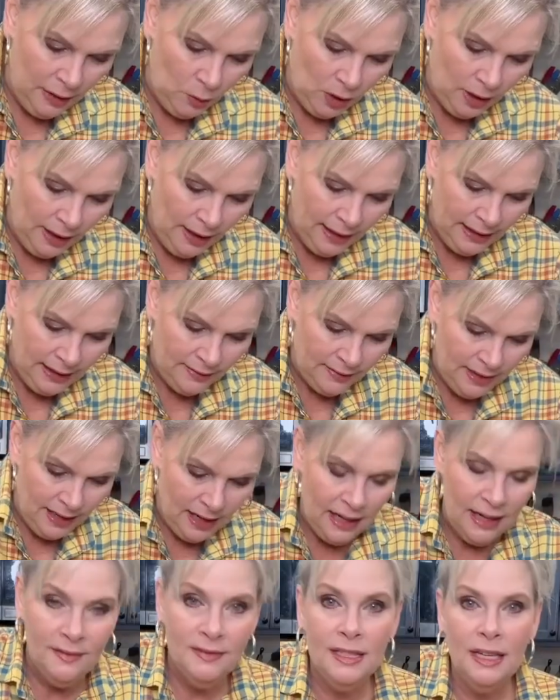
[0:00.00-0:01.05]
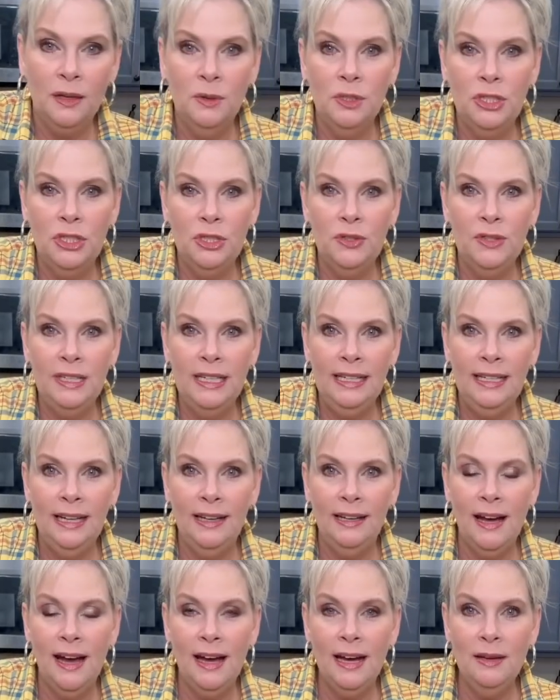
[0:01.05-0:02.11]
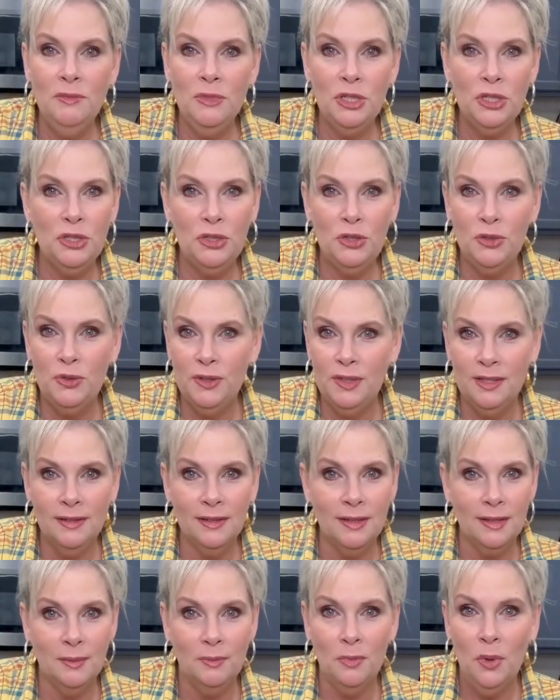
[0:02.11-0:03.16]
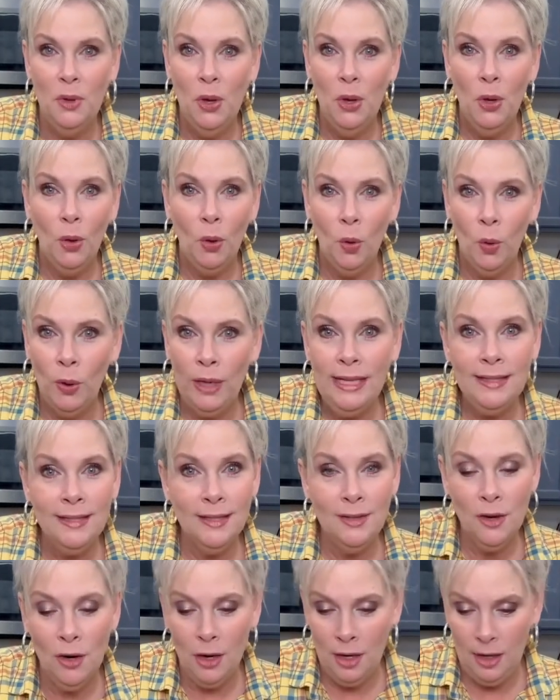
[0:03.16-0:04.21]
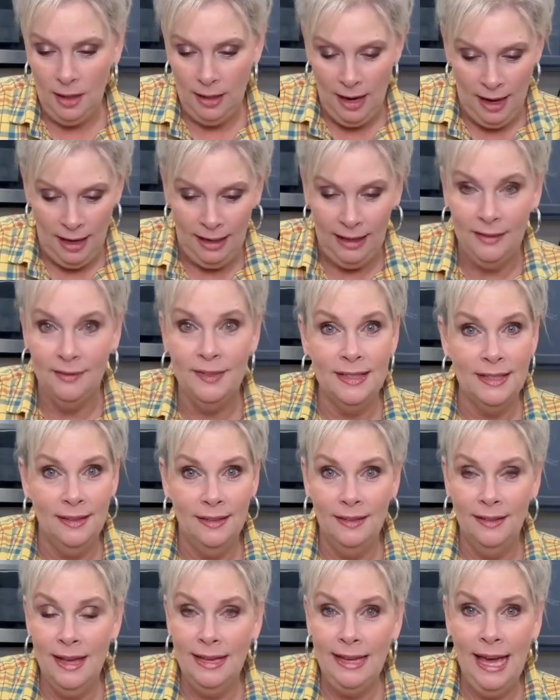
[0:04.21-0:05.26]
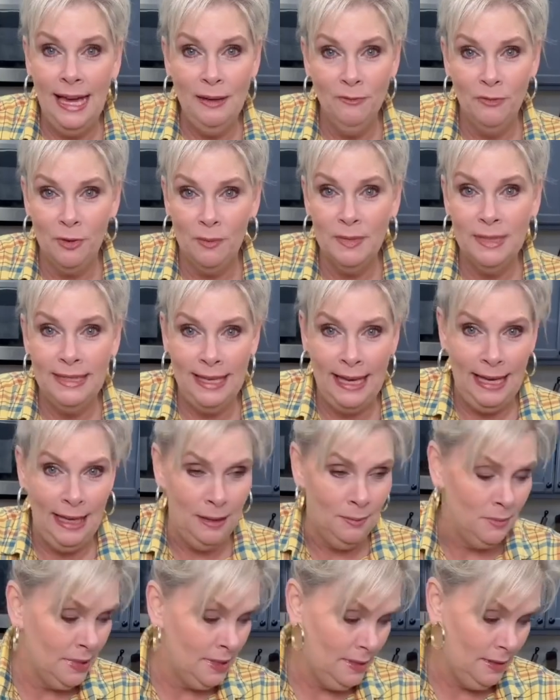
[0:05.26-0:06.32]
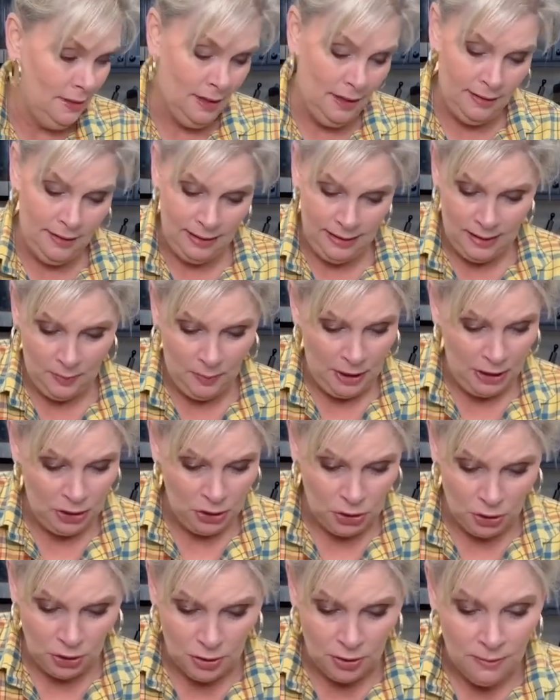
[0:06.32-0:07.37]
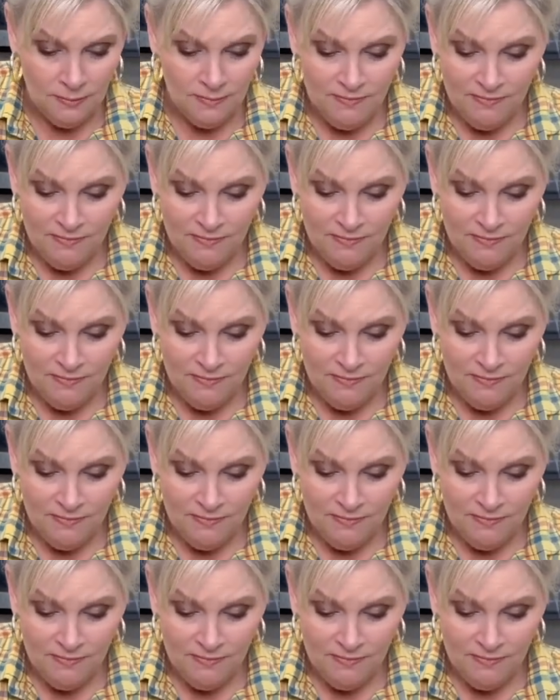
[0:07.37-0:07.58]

what kind of knives I was using, and I'm just using some Cuisinart knives. They came from Sam's, nothing special,